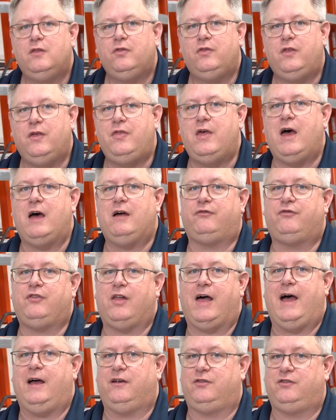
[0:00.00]
then that
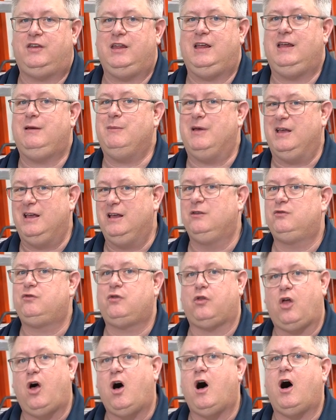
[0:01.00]
flash steam is
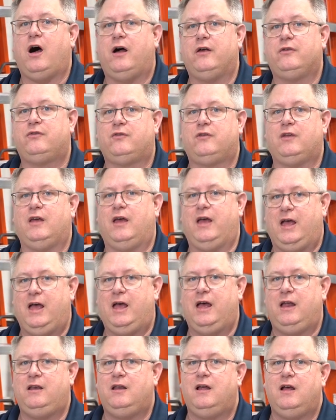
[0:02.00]
lost
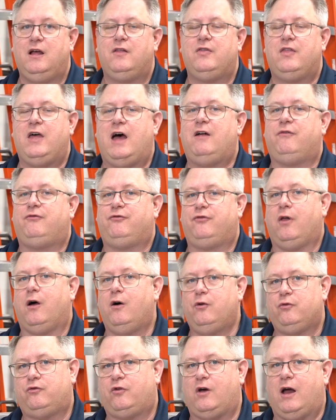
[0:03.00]
and that
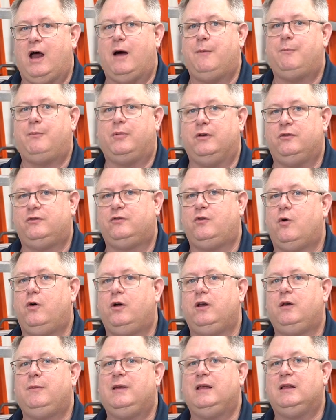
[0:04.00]
float trap is
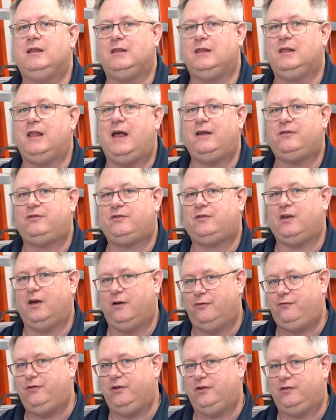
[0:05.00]
going to be less
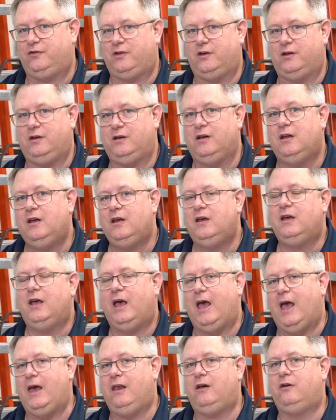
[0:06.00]
efficient
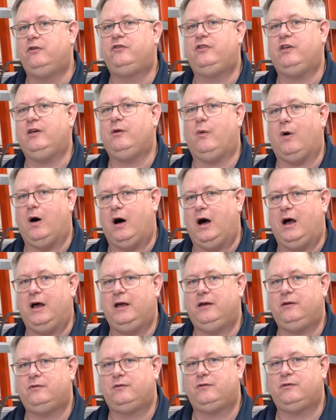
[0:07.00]

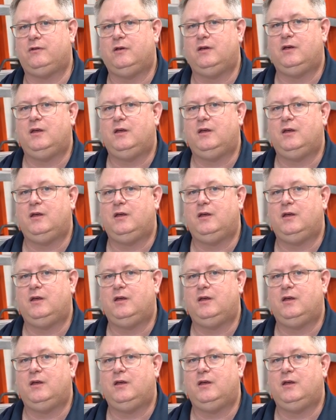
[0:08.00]
energy-wise,